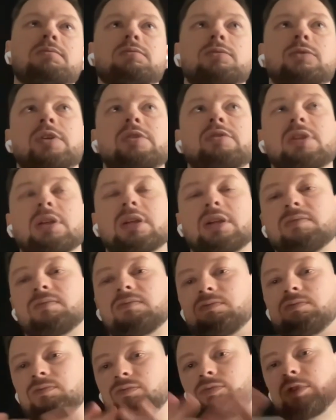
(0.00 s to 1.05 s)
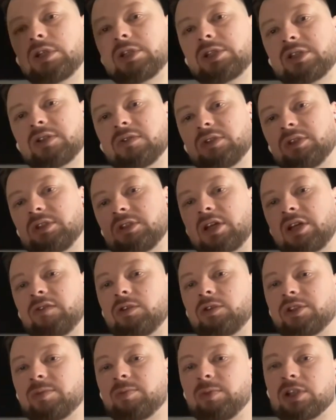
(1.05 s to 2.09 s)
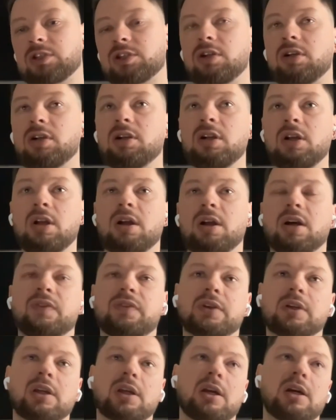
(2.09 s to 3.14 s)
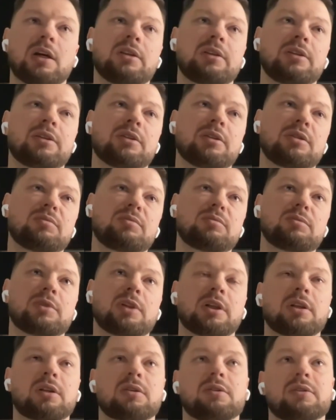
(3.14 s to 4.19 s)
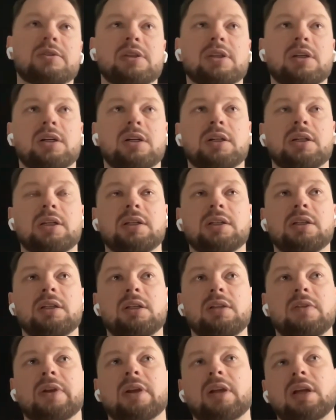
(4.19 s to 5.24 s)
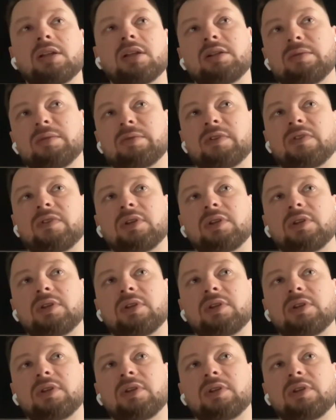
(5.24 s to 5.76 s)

draws like a relatively diverse picture. I think Allium, like Gold Sky, like Allium, I